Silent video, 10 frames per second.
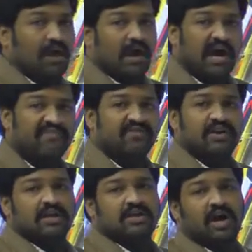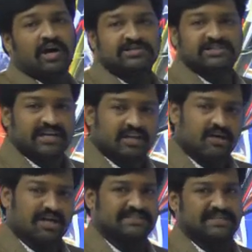of constant
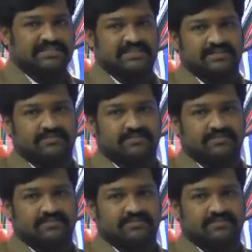cross section.